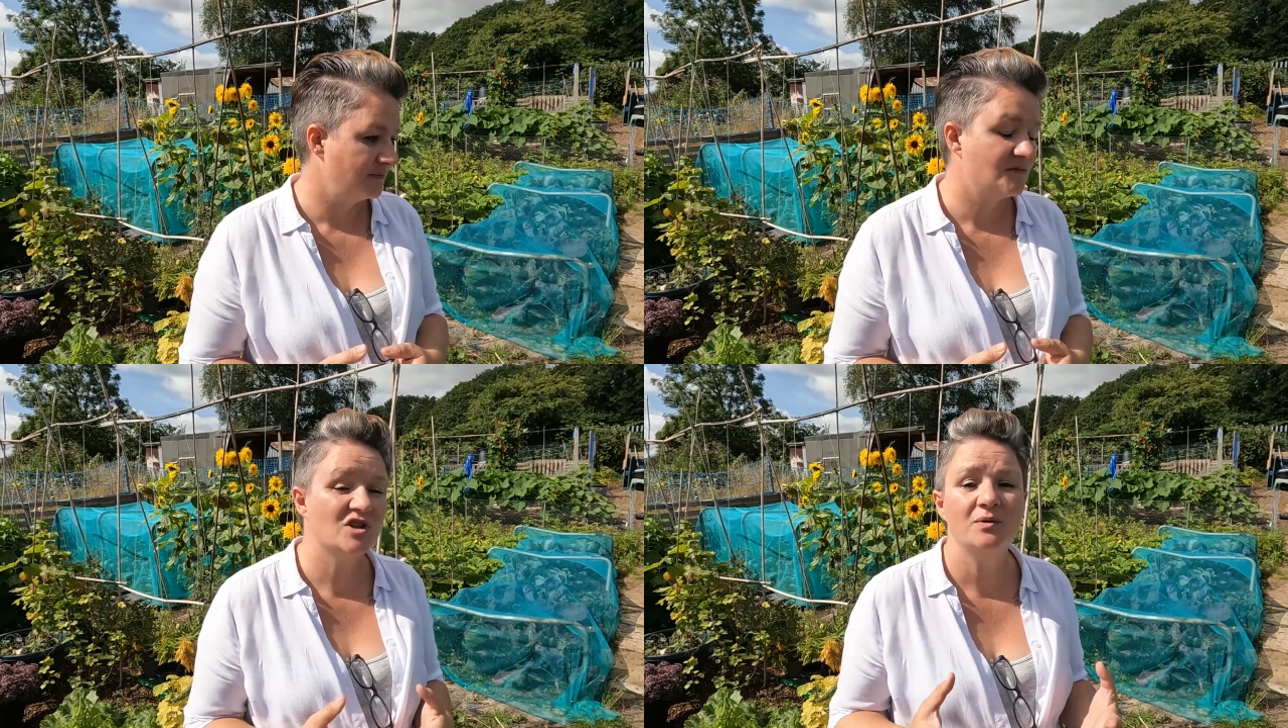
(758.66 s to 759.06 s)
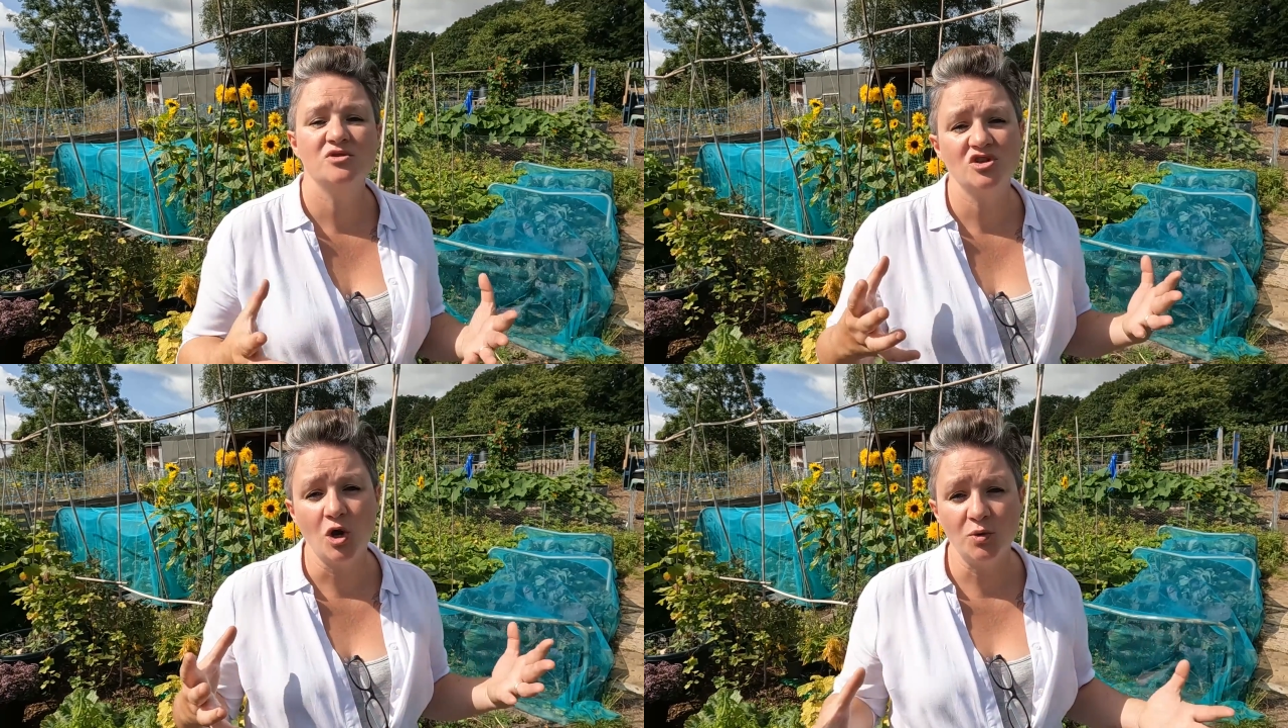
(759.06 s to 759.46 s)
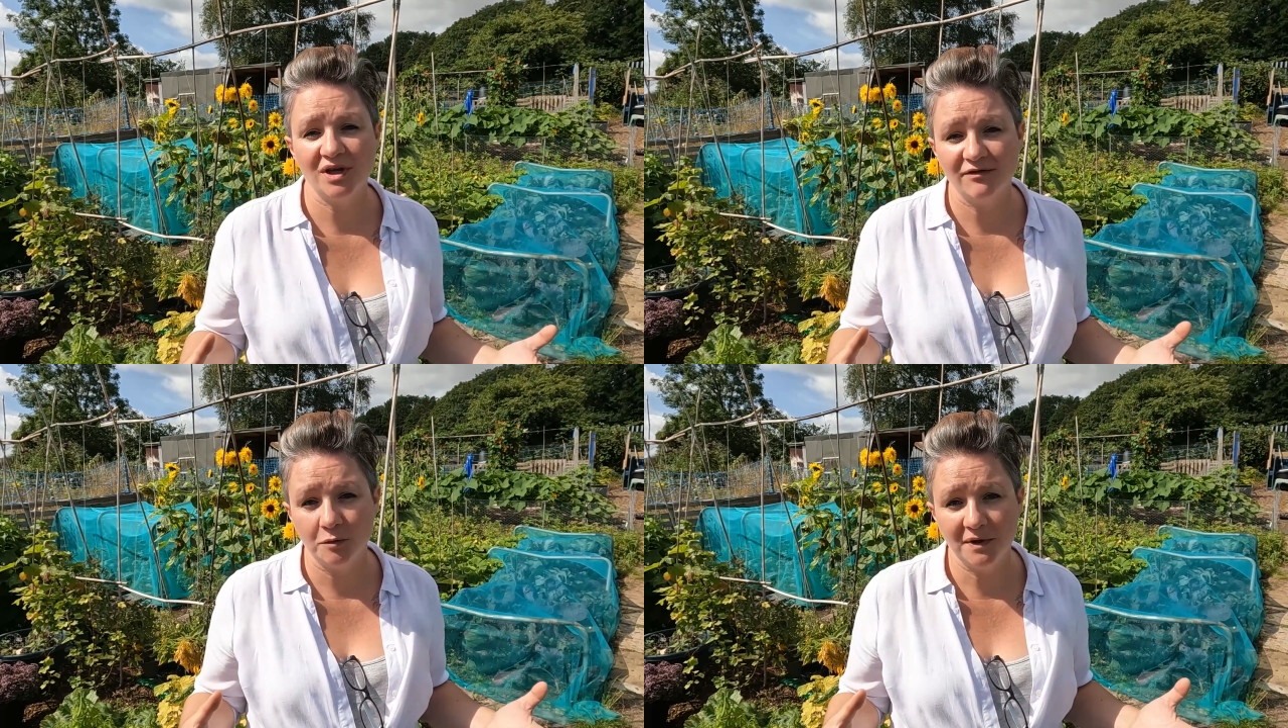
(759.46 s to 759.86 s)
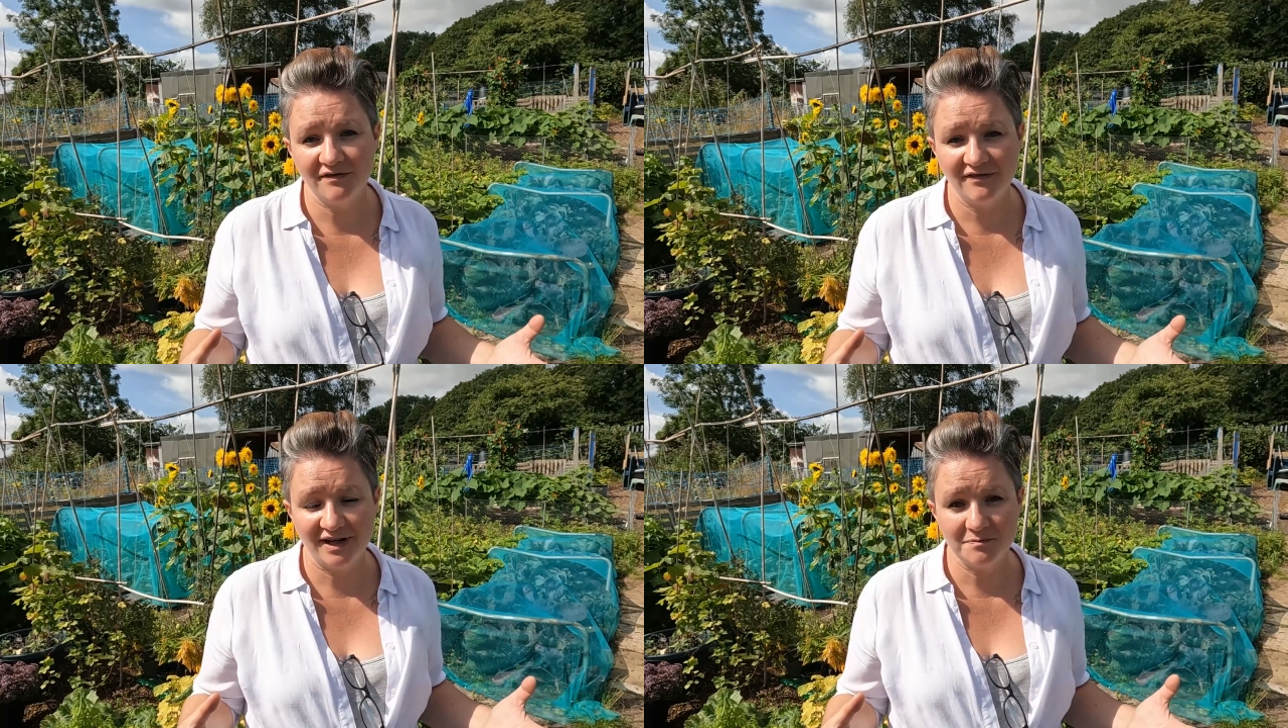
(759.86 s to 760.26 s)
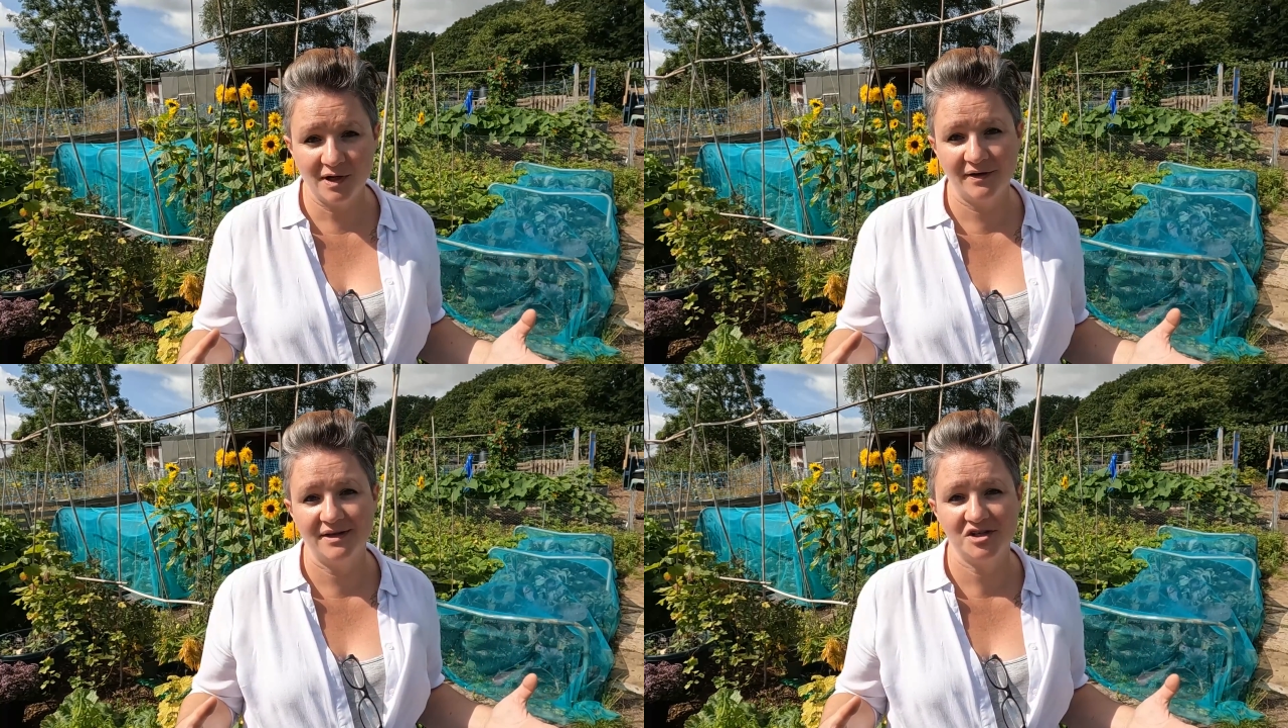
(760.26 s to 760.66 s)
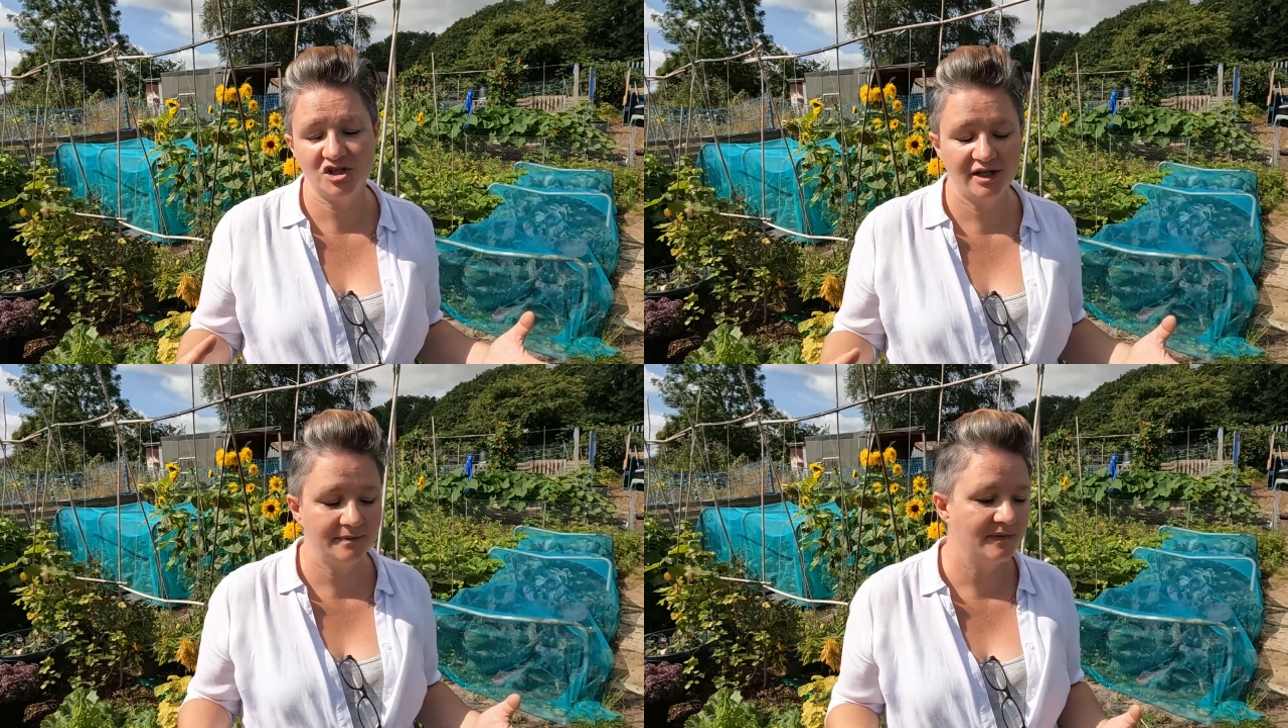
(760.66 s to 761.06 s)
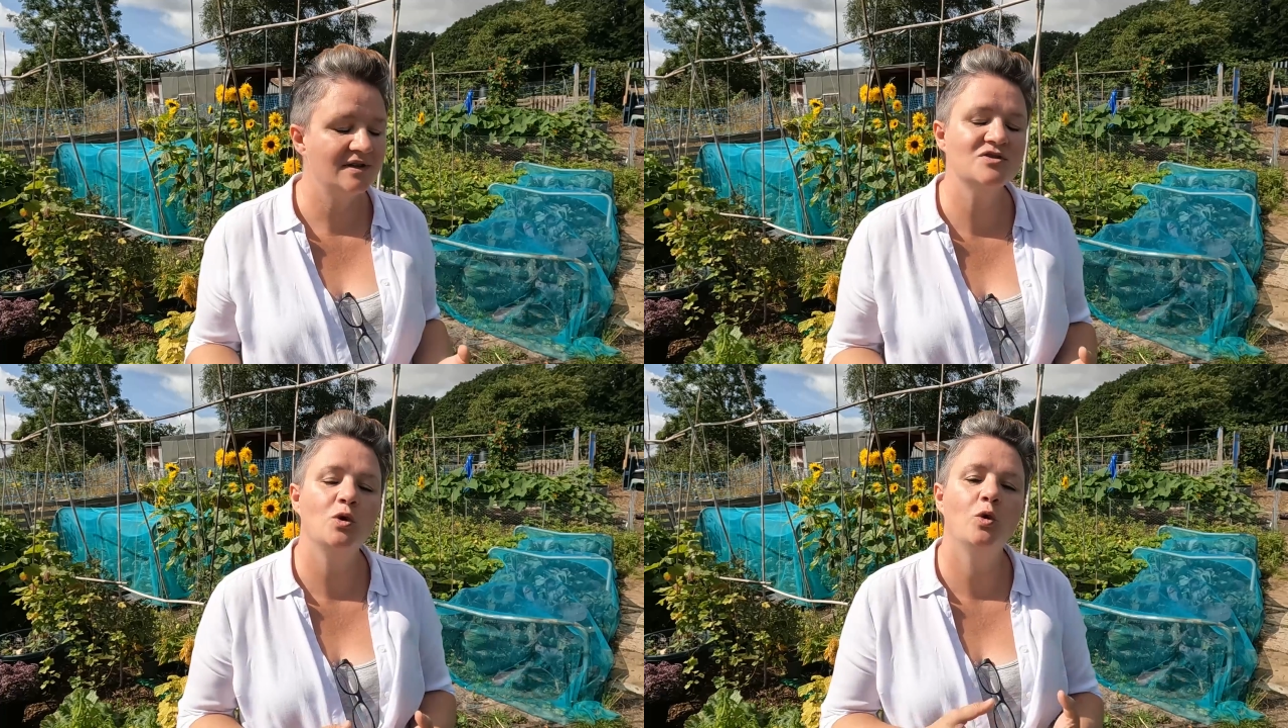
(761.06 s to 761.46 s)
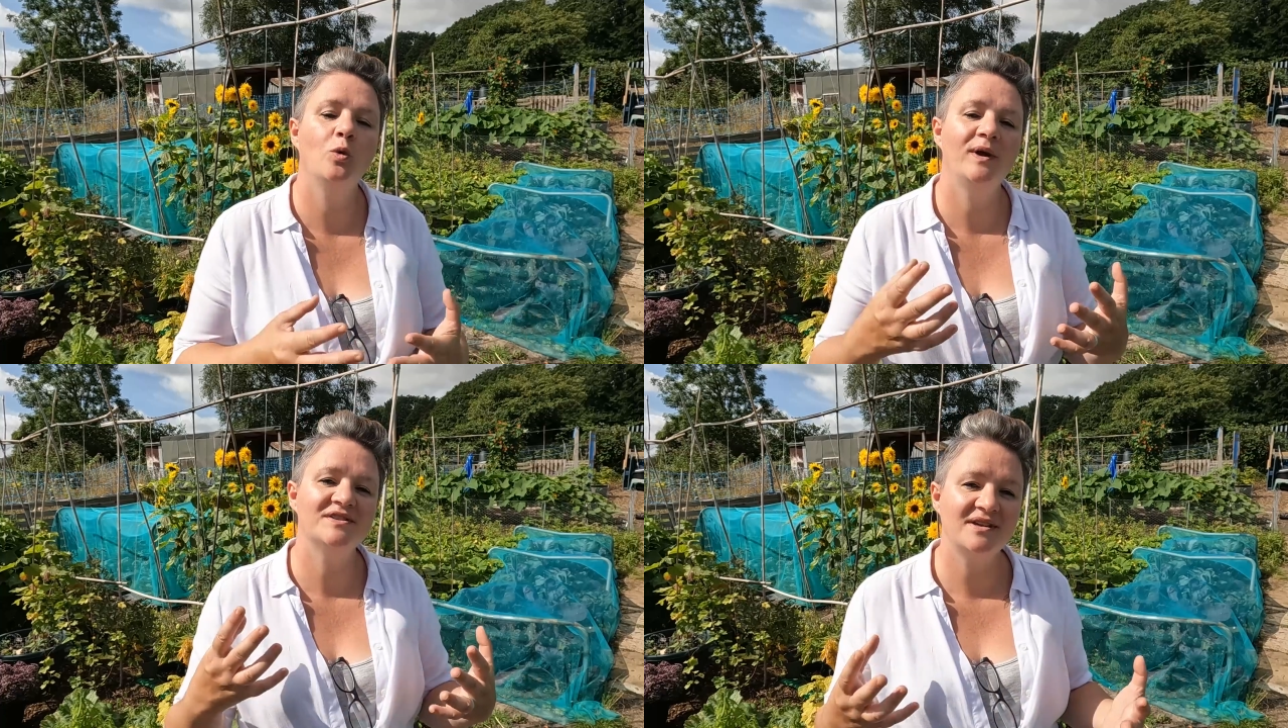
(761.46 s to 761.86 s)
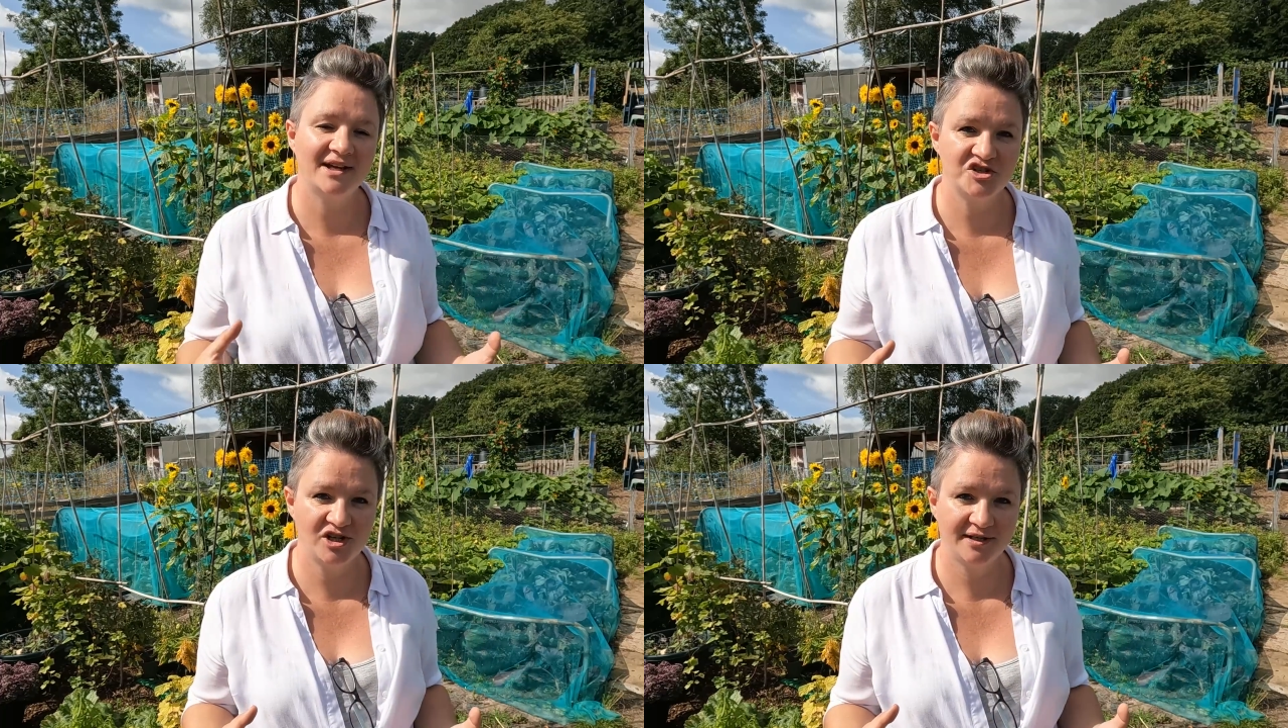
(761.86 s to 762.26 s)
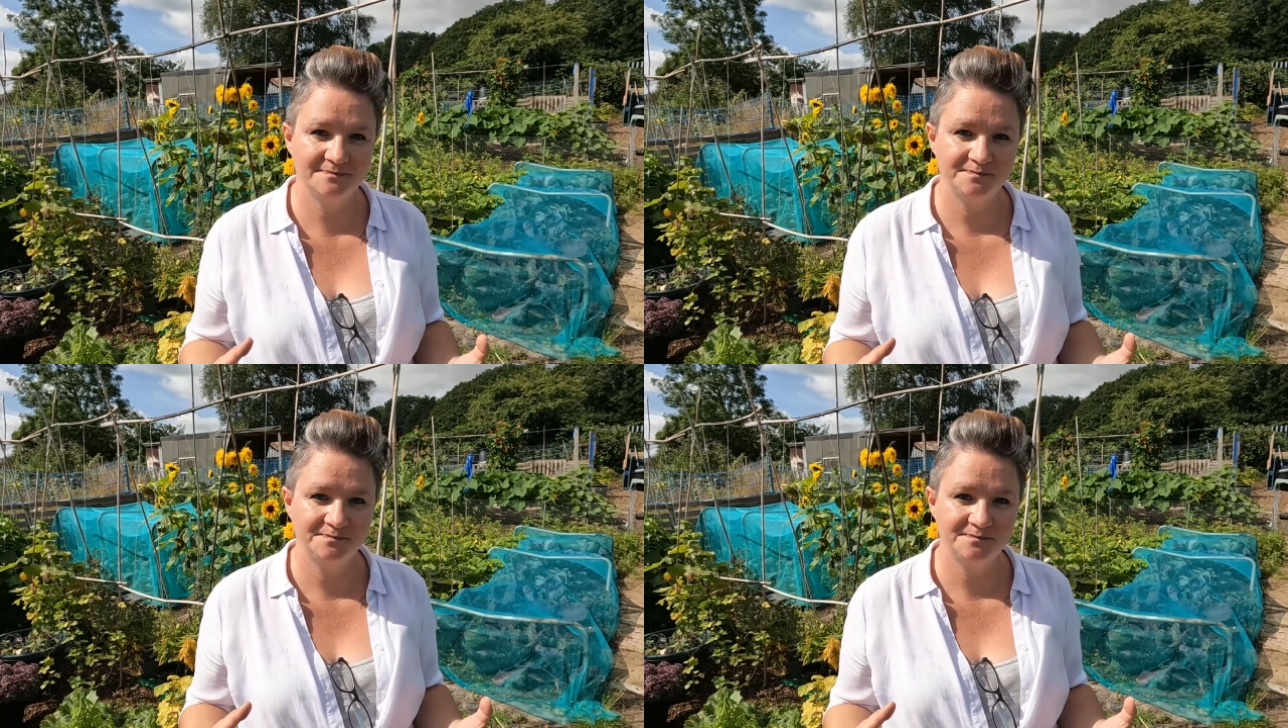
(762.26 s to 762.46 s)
So don't give up if you've had blight this year. There's always next year.